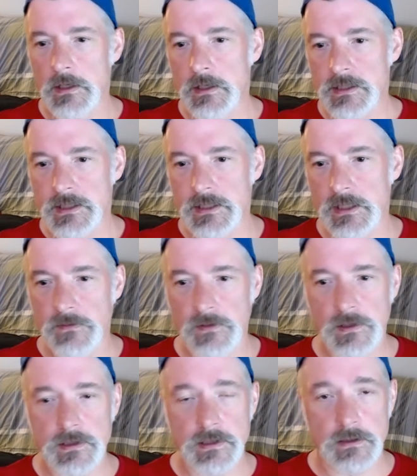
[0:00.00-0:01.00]
Stevia
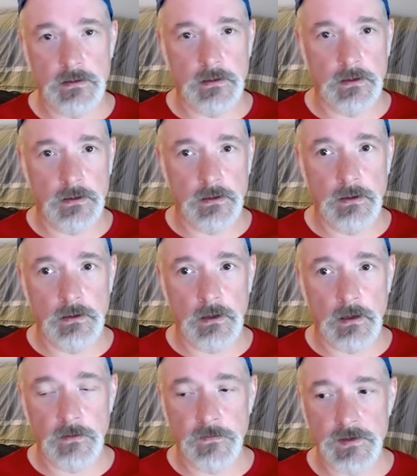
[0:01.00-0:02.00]
is a good
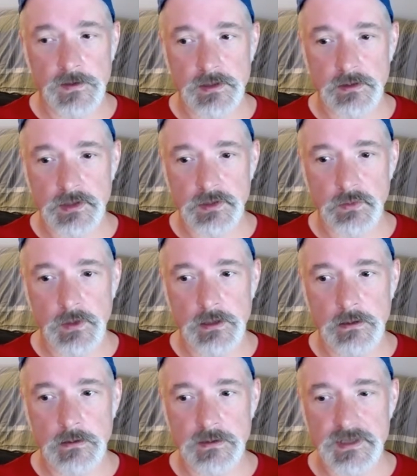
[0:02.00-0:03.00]
artificial
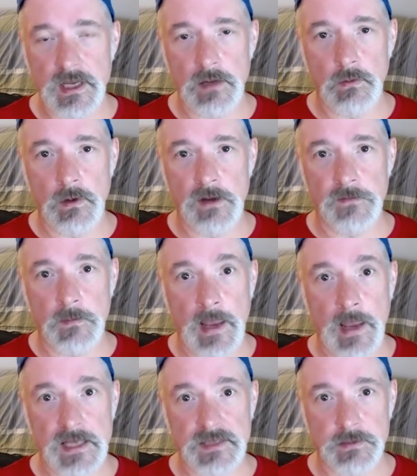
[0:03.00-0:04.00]
sweetener. Stay away from
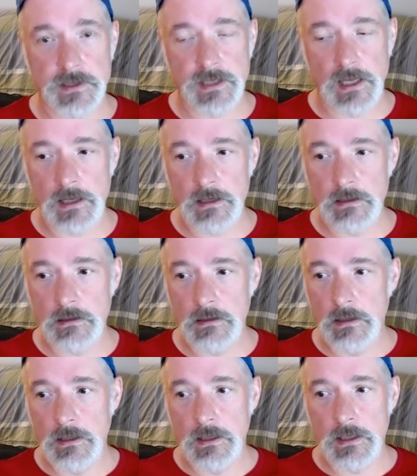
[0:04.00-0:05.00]
aspartame.
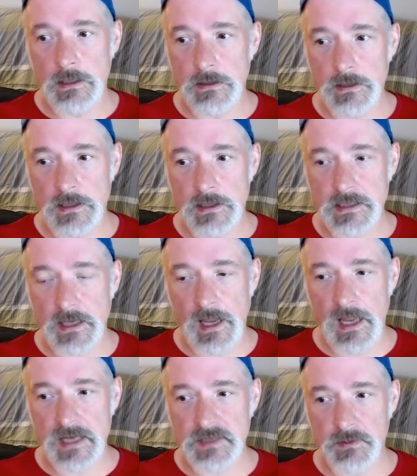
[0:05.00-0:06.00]
Anything that's got
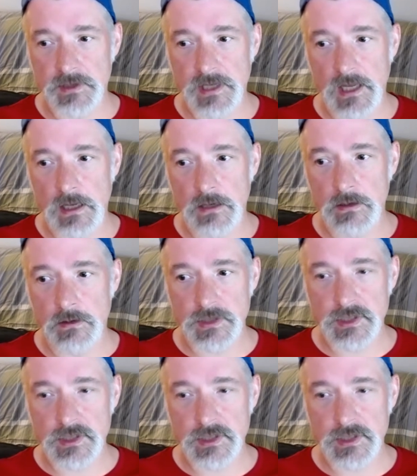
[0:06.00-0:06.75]
aspartame or